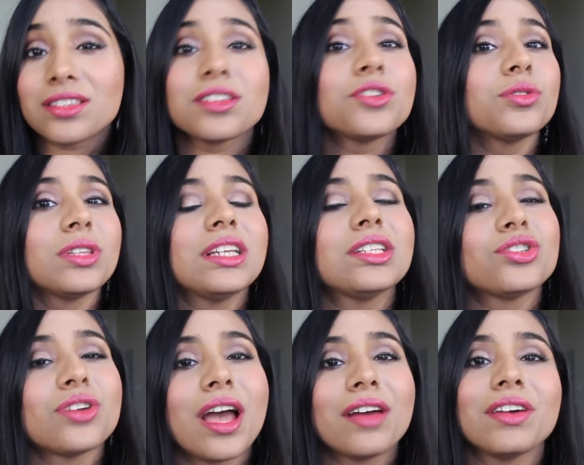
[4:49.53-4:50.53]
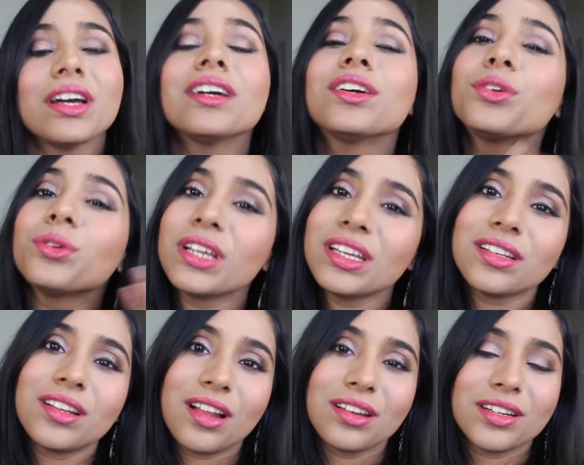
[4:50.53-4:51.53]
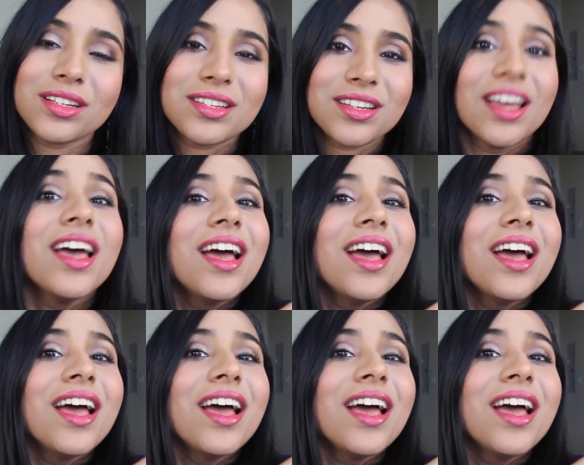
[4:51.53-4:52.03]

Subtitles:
you need to have a green colored